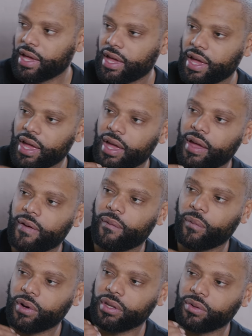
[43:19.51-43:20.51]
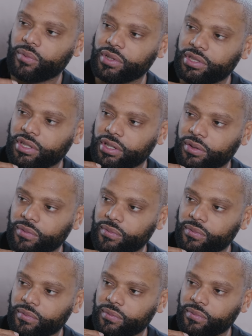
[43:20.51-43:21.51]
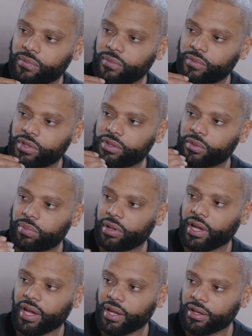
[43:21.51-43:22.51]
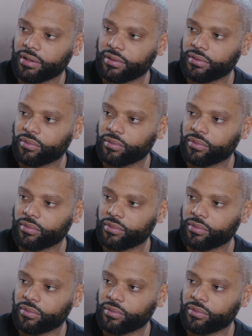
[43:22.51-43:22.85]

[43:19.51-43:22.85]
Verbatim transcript: mm. what do you, what's your what's your plan?